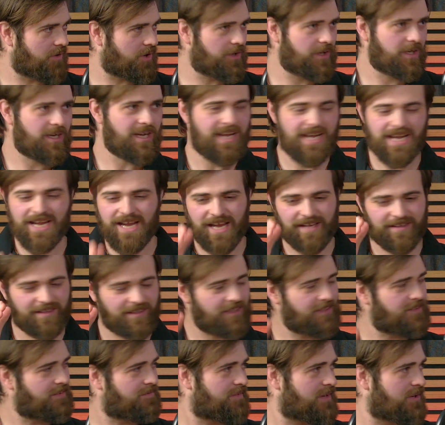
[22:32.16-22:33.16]
running, and
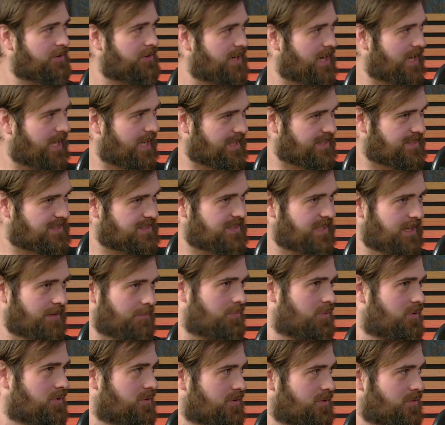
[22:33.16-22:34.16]
then at the very last
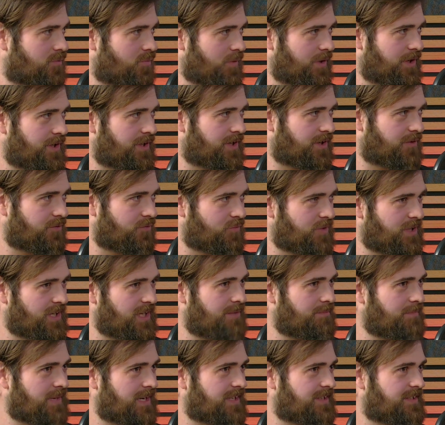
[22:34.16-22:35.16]
step, where you can
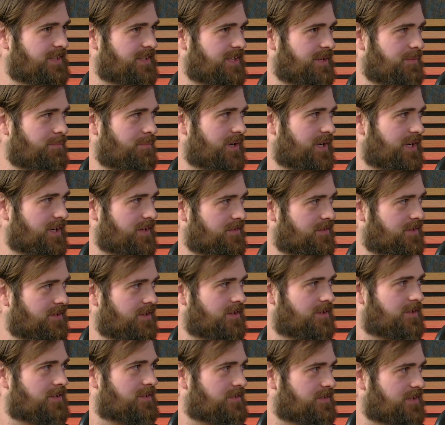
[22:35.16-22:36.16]
really make the impact,
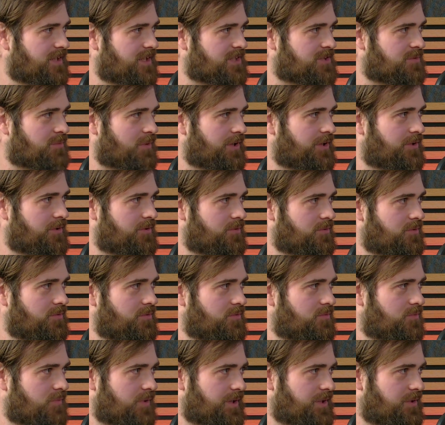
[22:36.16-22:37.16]
that's where
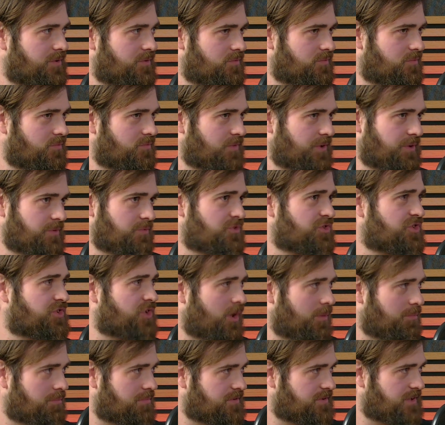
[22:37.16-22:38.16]
you
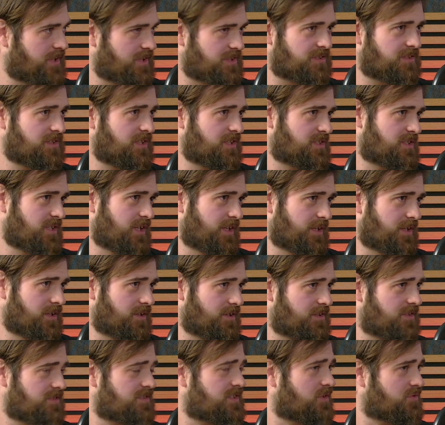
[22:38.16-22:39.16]
stop. That
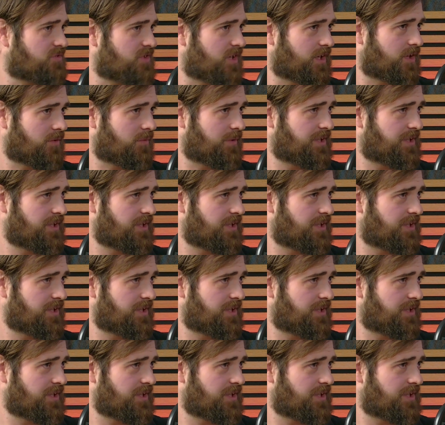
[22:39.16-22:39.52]
sounds like